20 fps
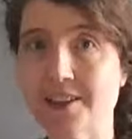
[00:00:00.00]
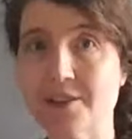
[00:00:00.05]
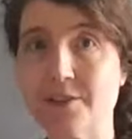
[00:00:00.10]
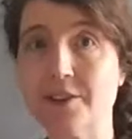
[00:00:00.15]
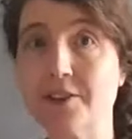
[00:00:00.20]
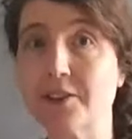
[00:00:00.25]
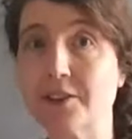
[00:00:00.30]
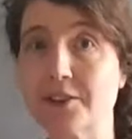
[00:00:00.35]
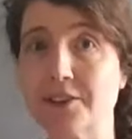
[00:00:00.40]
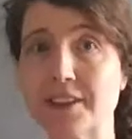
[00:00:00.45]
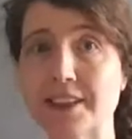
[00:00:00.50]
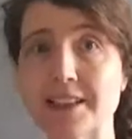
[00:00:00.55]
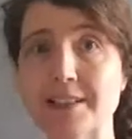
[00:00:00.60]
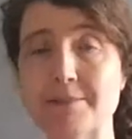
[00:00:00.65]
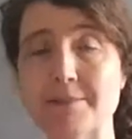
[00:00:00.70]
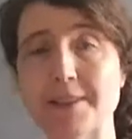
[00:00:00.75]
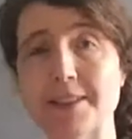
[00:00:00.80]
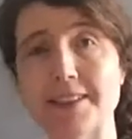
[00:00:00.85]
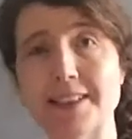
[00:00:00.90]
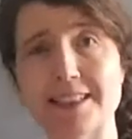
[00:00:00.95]
North Korea,
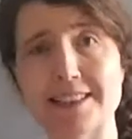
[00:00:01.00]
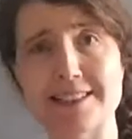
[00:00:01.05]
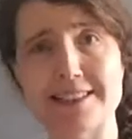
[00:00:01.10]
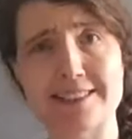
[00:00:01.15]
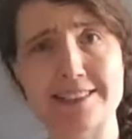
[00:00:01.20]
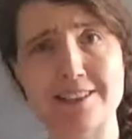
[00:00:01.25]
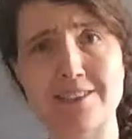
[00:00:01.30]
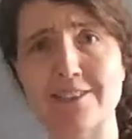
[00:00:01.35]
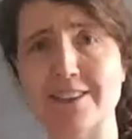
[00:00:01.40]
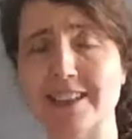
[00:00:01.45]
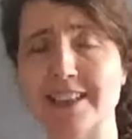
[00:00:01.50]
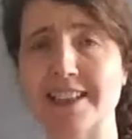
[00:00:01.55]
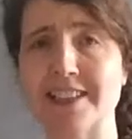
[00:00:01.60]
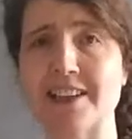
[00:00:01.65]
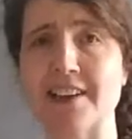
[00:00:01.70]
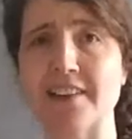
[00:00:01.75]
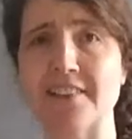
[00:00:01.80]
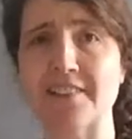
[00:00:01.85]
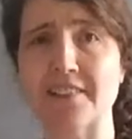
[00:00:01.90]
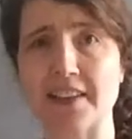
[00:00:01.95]
but that's currently
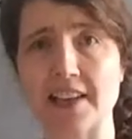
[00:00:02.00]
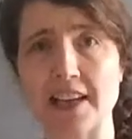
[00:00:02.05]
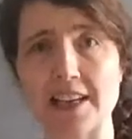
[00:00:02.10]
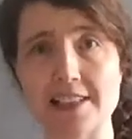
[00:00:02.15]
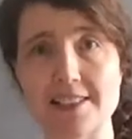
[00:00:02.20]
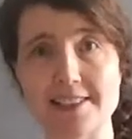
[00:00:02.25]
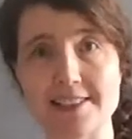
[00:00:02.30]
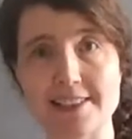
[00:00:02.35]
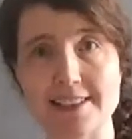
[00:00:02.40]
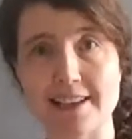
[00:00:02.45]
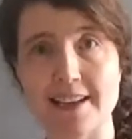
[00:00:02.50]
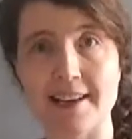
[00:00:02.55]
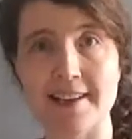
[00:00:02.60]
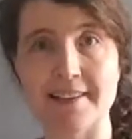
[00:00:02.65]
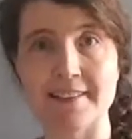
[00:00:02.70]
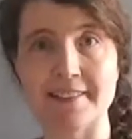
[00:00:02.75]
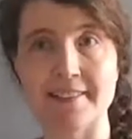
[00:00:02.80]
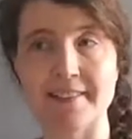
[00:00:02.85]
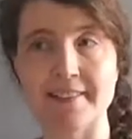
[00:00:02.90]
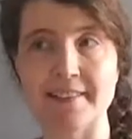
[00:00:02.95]
not the case.
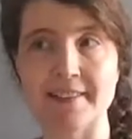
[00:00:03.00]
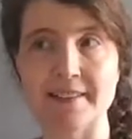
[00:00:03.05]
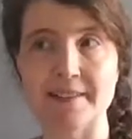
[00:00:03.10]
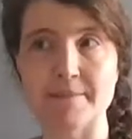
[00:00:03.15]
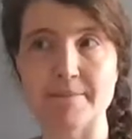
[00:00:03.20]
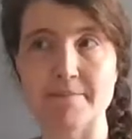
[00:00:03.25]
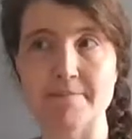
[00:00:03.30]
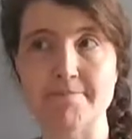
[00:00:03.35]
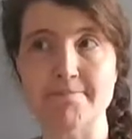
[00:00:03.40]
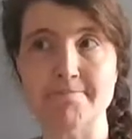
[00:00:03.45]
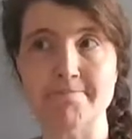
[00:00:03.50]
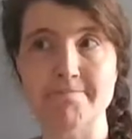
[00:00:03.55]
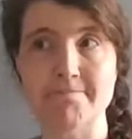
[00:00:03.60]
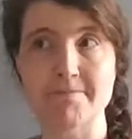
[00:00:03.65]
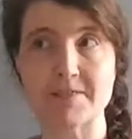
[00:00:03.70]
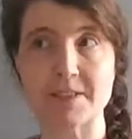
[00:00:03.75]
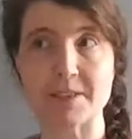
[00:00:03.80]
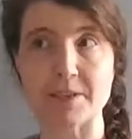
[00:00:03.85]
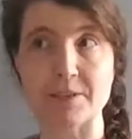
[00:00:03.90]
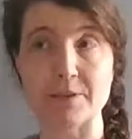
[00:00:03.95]
And
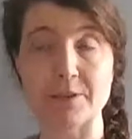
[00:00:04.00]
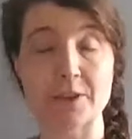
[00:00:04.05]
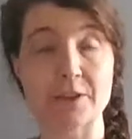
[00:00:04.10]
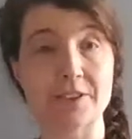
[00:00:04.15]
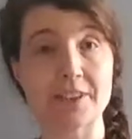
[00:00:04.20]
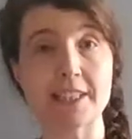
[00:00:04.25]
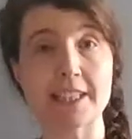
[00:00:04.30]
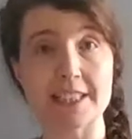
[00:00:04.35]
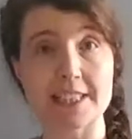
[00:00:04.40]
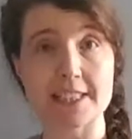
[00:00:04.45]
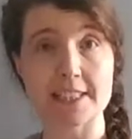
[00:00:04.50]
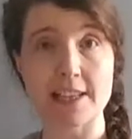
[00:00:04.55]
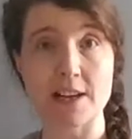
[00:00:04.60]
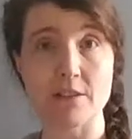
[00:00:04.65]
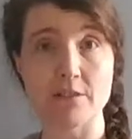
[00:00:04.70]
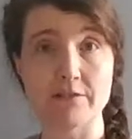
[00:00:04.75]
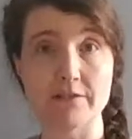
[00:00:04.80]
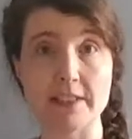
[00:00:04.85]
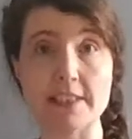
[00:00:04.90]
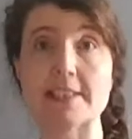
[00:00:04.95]
so Korea
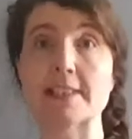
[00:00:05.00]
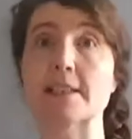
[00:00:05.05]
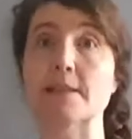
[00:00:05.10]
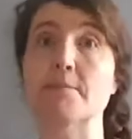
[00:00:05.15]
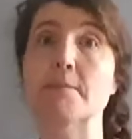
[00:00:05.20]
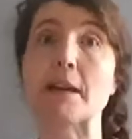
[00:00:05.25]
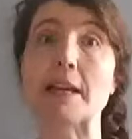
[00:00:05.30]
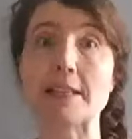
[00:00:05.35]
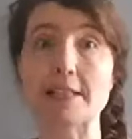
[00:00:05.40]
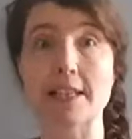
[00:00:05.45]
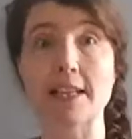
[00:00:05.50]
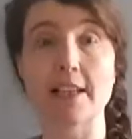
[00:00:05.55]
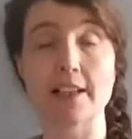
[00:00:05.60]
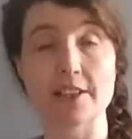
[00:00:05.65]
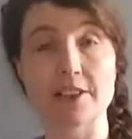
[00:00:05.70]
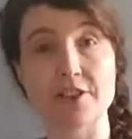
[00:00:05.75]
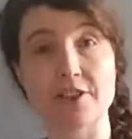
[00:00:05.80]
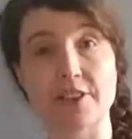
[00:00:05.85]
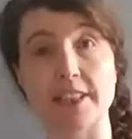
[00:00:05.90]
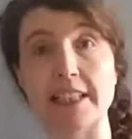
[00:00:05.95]
itself is an amazing
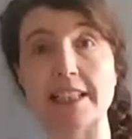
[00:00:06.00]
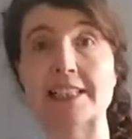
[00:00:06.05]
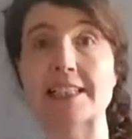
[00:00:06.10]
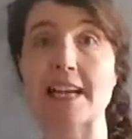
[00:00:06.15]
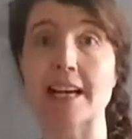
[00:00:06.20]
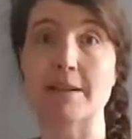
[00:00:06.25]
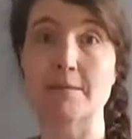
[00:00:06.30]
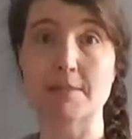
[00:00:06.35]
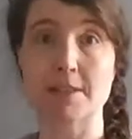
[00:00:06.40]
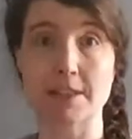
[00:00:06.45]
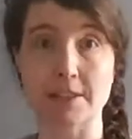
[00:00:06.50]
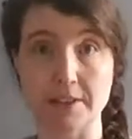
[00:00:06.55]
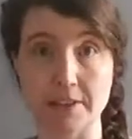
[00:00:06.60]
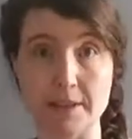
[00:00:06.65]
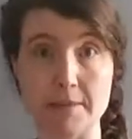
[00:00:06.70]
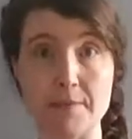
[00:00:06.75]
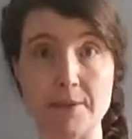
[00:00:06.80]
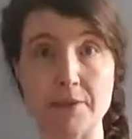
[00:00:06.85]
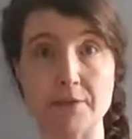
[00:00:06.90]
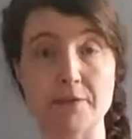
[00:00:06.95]
country. It's
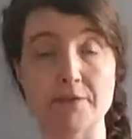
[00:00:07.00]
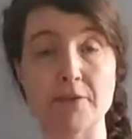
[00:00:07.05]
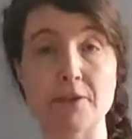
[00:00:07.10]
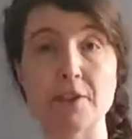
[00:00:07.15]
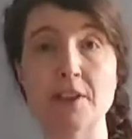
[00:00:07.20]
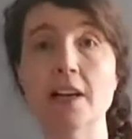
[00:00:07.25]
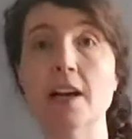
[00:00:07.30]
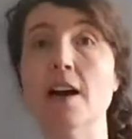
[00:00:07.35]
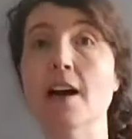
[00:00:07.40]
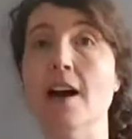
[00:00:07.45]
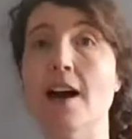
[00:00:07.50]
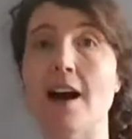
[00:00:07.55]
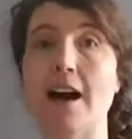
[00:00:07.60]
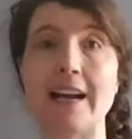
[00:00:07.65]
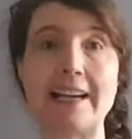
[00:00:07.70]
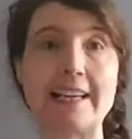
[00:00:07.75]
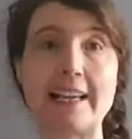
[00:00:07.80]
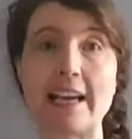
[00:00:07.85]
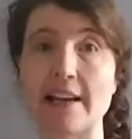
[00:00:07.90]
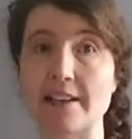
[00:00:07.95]
absolutely beautiful.
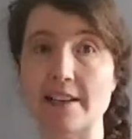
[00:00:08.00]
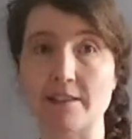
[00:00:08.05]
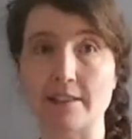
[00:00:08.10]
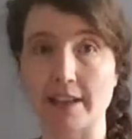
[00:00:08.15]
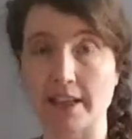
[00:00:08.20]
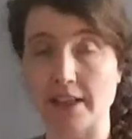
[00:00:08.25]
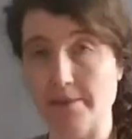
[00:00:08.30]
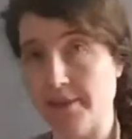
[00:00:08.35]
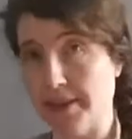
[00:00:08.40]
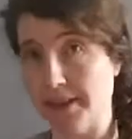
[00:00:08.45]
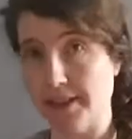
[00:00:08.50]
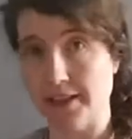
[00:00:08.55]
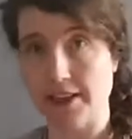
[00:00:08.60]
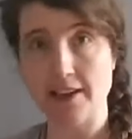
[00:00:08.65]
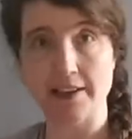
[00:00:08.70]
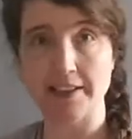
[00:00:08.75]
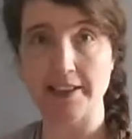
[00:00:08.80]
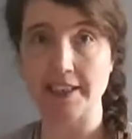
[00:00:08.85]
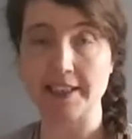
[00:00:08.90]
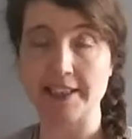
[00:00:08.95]
I cannot recommend it
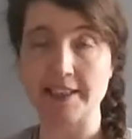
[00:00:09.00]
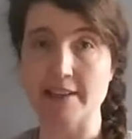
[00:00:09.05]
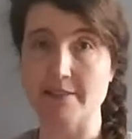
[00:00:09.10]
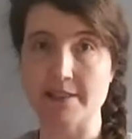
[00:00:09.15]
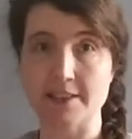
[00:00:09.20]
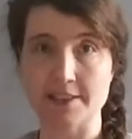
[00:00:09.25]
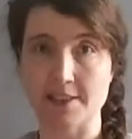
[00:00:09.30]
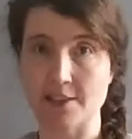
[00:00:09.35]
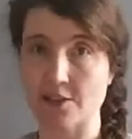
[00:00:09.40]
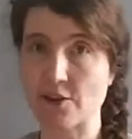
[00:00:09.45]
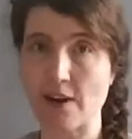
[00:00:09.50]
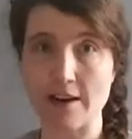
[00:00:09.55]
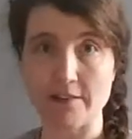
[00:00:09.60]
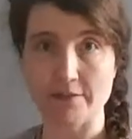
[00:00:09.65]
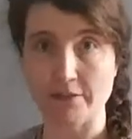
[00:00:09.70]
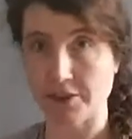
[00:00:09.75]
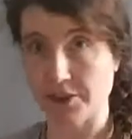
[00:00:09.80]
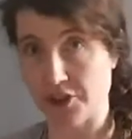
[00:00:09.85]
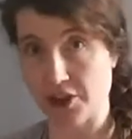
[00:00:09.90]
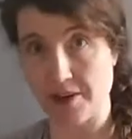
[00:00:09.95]
highly enough as a
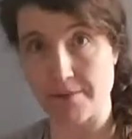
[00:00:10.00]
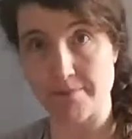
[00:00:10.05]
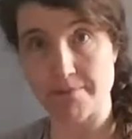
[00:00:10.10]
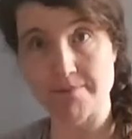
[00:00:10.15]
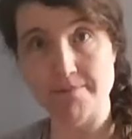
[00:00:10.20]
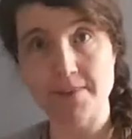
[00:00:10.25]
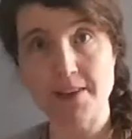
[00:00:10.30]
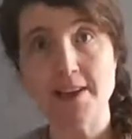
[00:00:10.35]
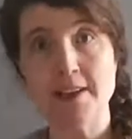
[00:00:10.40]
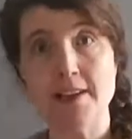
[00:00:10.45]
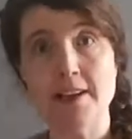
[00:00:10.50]
travel gem.